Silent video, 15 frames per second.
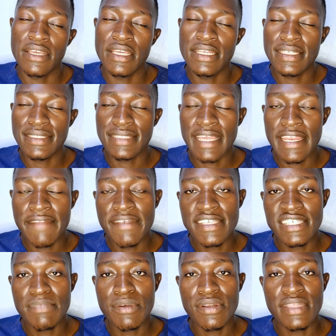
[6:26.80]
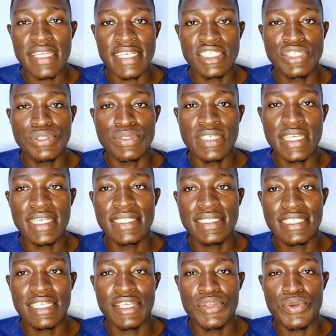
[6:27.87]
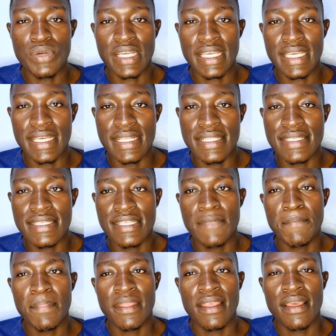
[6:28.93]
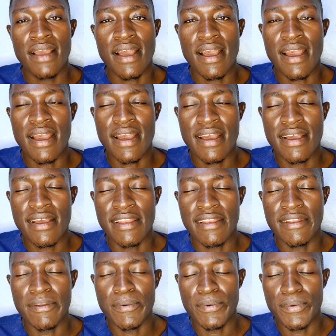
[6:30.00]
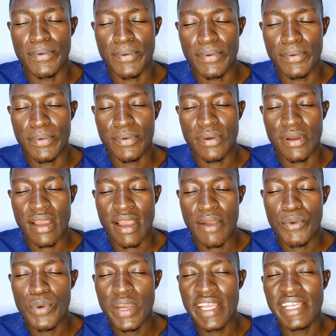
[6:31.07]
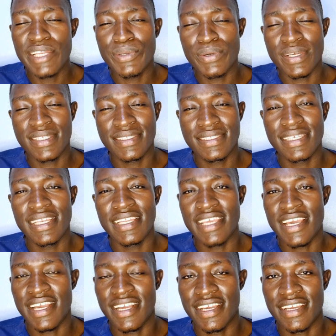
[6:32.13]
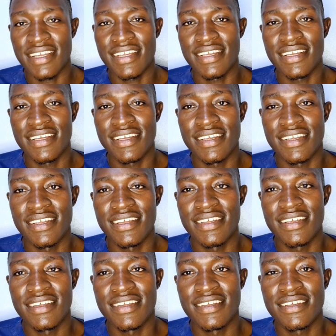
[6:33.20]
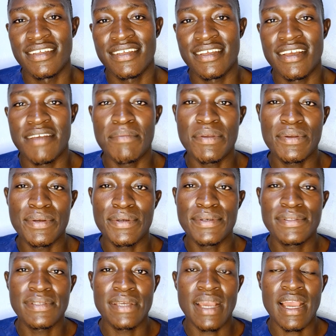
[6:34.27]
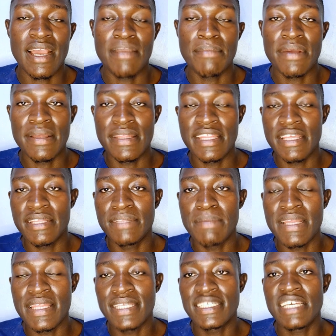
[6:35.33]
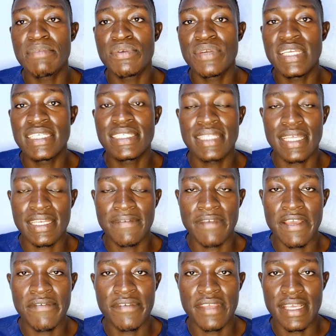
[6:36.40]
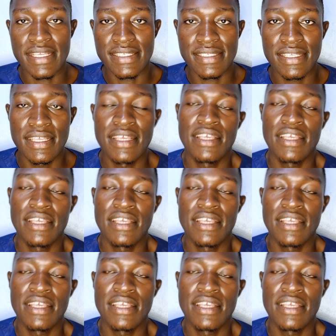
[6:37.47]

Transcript: it is advisable that you get your kids uh, while you are still younger, because by the time you hit 35 years,